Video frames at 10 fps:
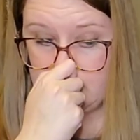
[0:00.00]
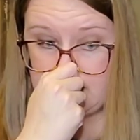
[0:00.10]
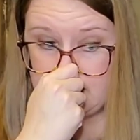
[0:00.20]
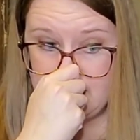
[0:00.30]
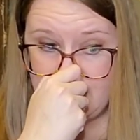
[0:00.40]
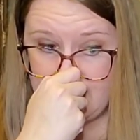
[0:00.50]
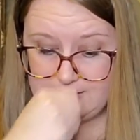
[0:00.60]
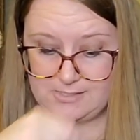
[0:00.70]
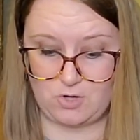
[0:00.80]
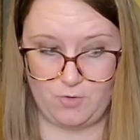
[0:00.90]
Because I think I
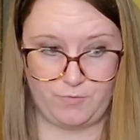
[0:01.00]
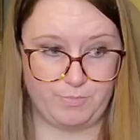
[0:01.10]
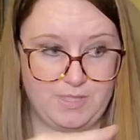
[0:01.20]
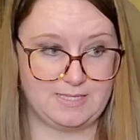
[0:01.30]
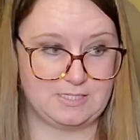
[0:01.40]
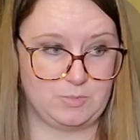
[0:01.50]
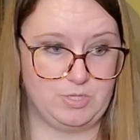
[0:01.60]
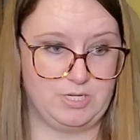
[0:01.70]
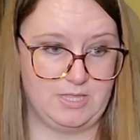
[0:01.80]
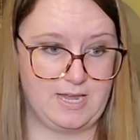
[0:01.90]
had stole from this to
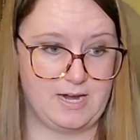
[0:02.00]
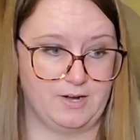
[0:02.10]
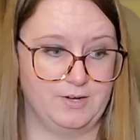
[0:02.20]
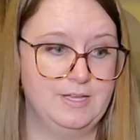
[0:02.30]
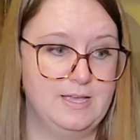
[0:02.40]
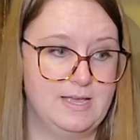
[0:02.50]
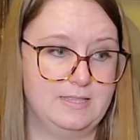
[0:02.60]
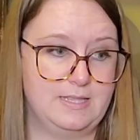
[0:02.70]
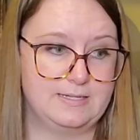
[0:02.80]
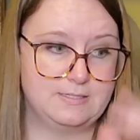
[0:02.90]
put in there,
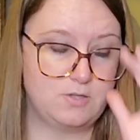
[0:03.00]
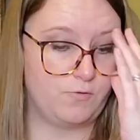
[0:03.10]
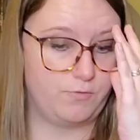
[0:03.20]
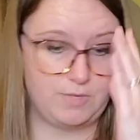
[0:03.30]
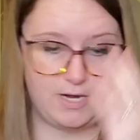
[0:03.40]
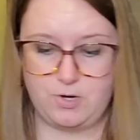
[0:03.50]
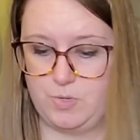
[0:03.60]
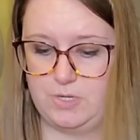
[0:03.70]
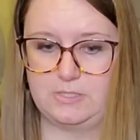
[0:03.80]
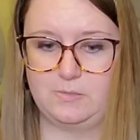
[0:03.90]
and then I stole from there to
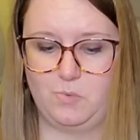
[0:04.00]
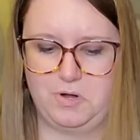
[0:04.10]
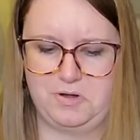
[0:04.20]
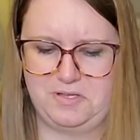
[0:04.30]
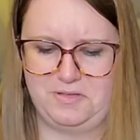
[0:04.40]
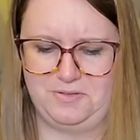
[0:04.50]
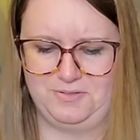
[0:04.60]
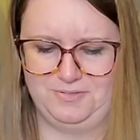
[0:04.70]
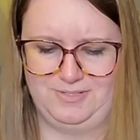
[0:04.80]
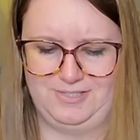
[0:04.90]
put it some... Oh.